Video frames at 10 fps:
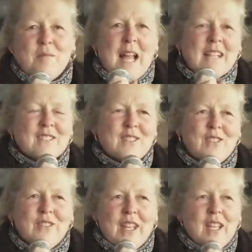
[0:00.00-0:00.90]
plan sort
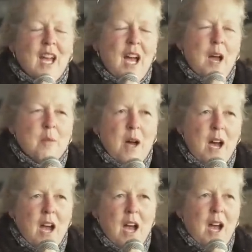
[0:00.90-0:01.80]
of thing.
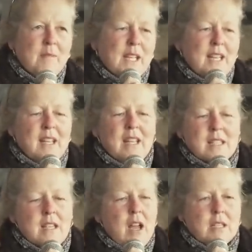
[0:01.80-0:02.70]
But I mean,
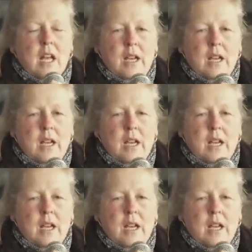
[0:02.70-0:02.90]
it's nice.